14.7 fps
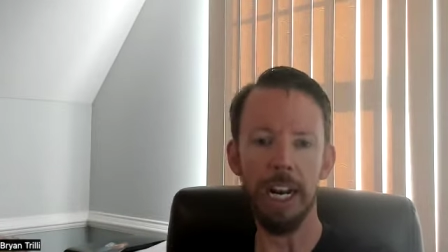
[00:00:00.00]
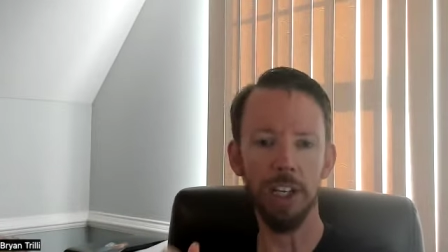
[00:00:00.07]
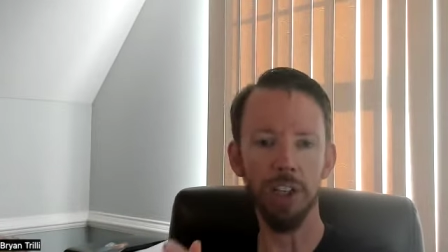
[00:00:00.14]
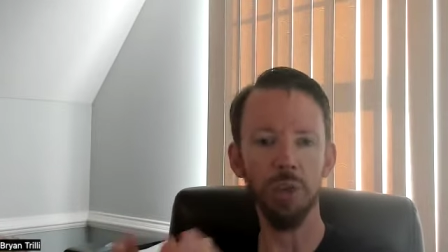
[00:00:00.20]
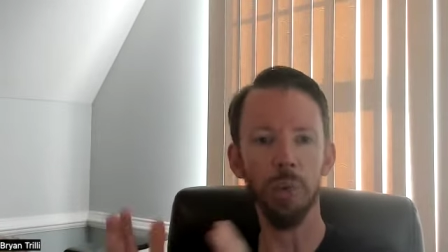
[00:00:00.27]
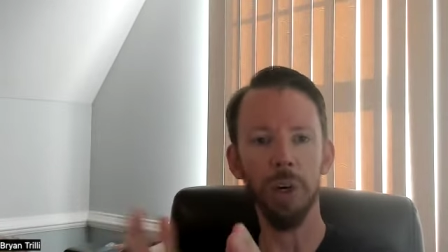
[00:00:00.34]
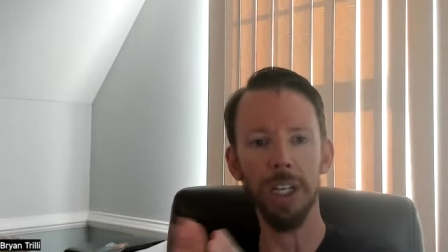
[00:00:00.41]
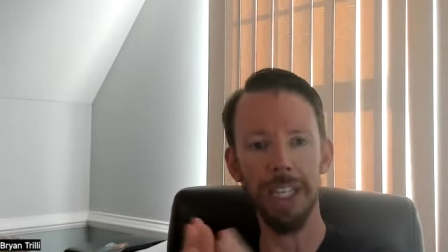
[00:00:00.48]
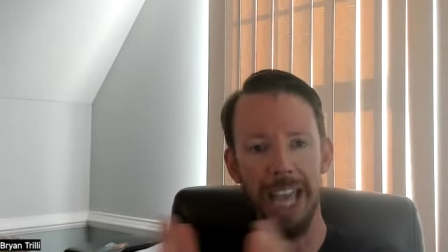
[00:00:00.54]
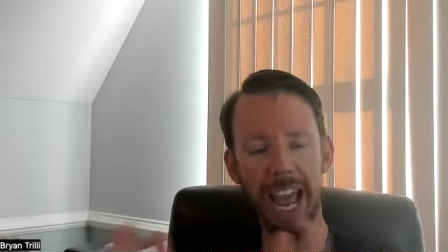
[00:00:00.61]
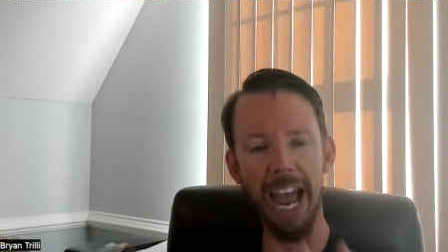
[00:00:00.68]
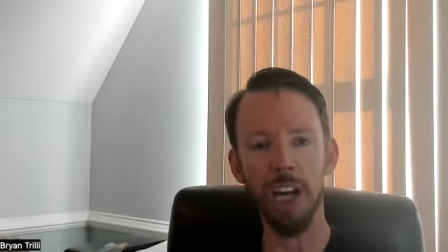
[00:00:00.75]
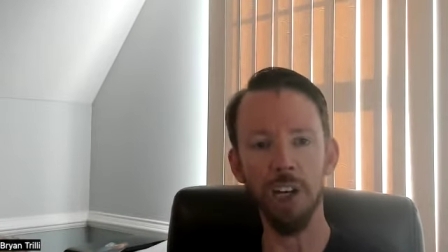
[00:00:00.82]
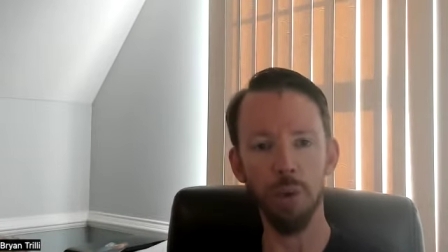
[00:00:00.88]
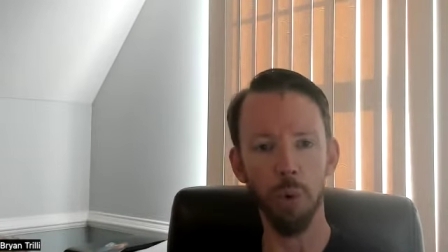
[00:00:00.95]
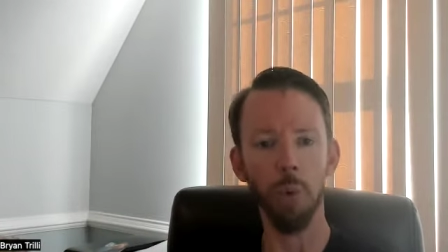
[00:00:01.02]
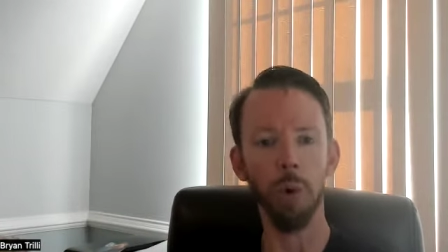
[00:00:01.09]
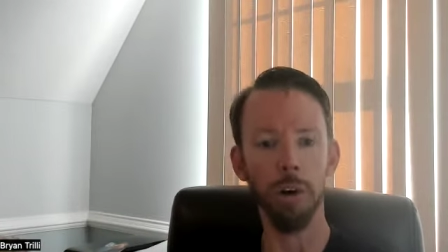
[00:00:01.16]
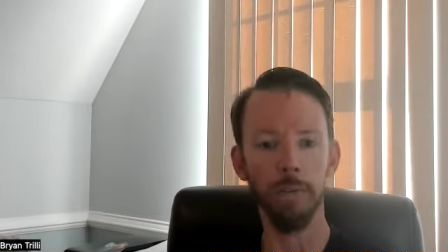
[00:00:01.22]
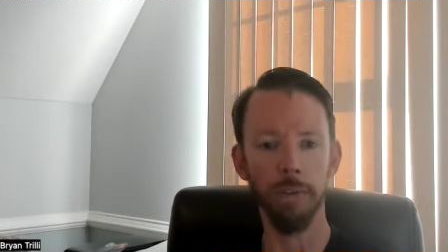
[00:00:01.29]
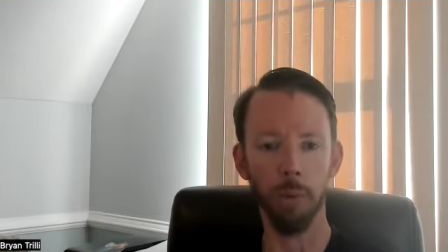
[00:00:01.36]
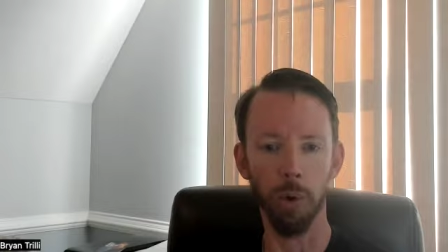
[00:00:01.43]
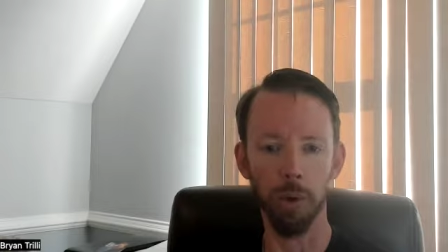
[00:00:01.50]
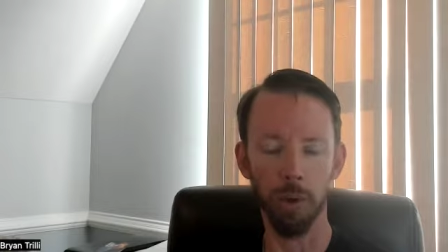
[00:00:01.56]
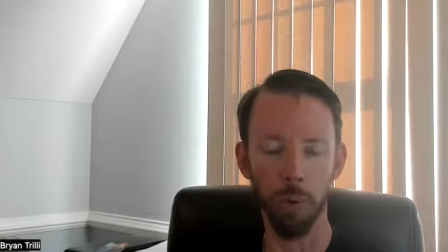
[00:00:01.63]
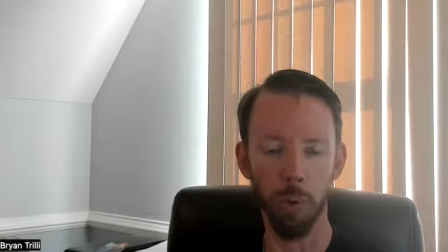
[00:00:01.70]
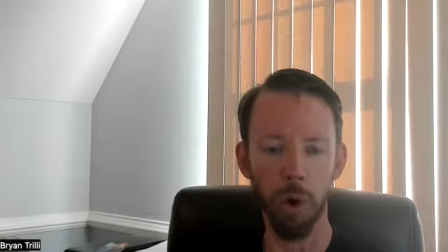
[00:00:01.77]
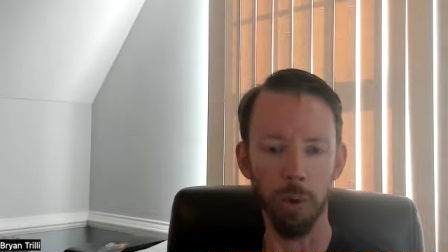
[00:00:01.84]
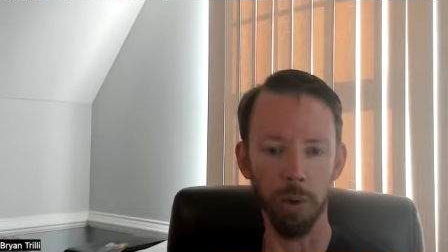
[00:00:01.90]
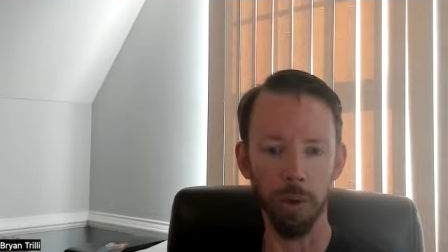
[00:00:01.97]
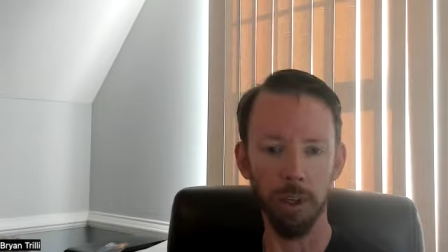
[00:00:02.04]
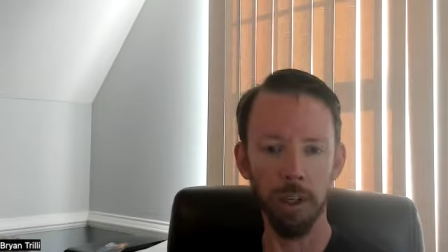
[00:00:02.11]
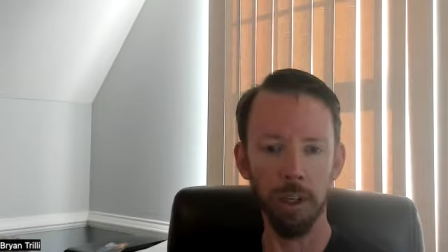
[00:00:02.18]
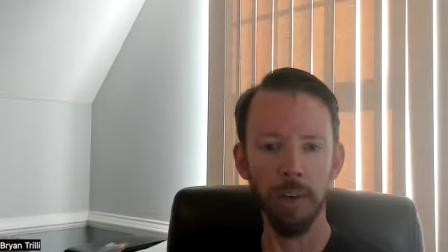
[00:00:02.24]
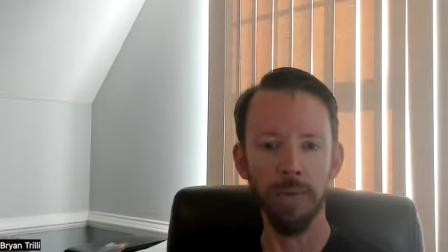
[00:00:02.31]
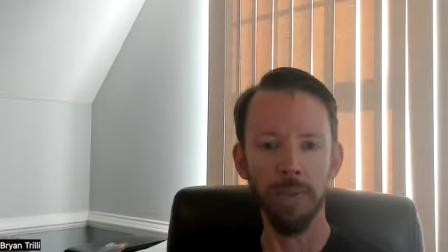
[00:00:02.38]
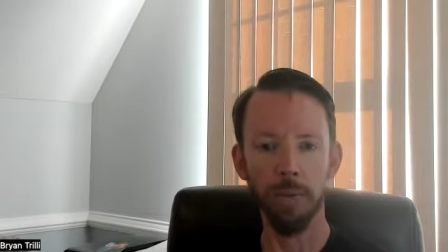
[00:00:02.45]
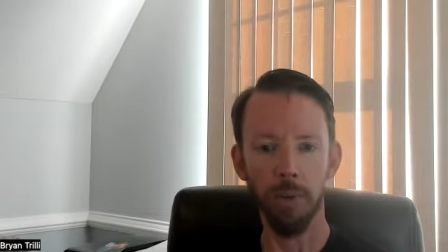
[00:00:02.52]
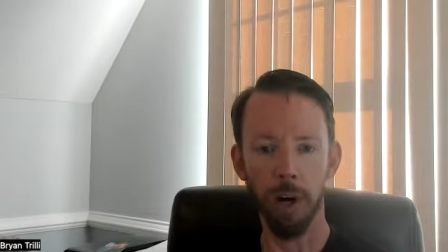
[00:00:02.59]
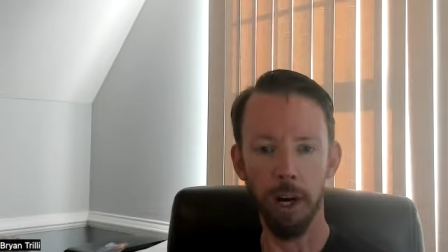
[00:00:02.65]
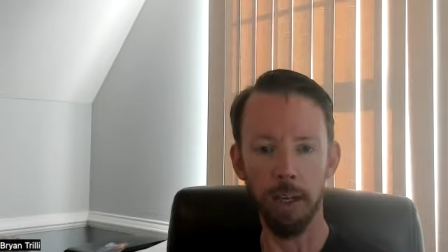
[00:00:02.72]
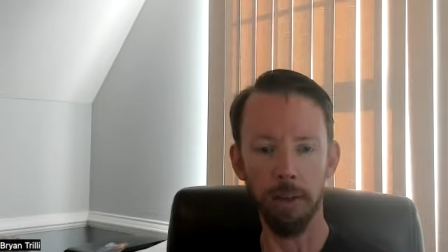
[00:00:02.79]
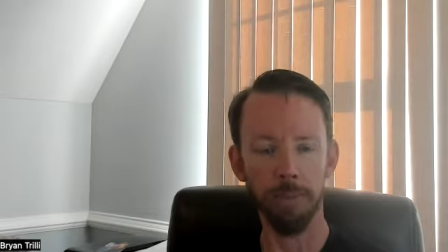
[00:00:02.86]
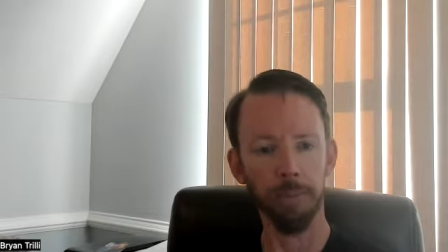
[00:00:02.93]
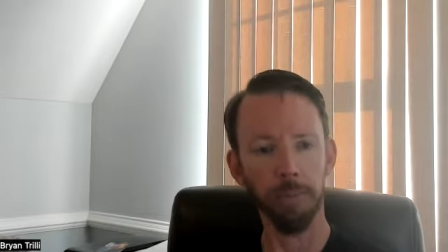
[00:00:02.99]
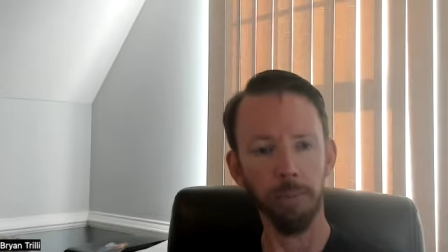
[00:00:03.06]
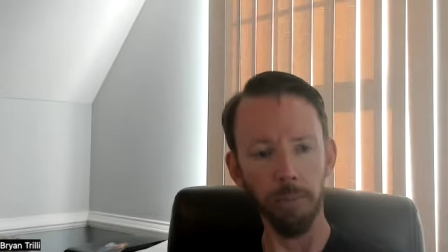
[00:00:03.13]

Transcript: I just wanted the actual word for word quote, right. right?